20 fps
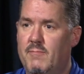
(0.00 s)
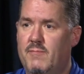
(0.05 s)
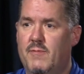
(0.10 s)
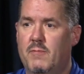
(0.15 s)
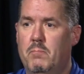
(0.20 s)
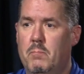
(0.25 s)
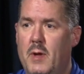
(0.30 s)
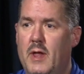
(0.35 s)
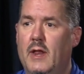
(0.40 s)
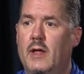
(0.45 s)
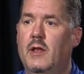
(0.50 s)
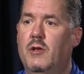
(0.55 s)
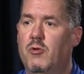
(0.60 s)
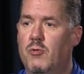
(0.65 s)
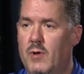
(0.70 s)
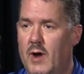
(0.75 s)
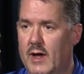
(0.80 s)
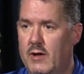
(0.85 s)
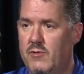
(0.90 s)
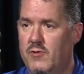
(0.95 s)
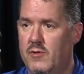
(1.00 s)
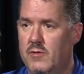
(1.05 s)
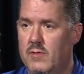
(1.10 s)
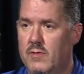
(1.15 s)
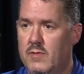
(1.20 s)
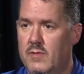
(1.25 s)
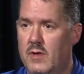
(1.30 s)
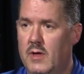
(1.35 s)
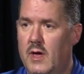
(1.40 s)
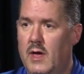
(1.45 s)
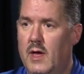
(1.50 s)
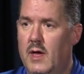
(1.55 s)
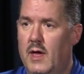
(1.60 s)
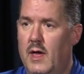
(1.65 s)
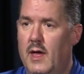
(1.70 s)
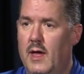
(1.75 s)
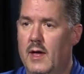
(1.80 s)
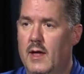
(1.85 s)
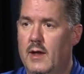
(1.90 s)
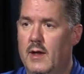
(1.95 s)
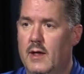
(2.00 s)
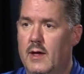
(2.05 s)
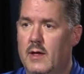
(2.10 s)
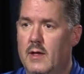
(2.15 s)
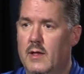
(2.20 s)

from many directions, and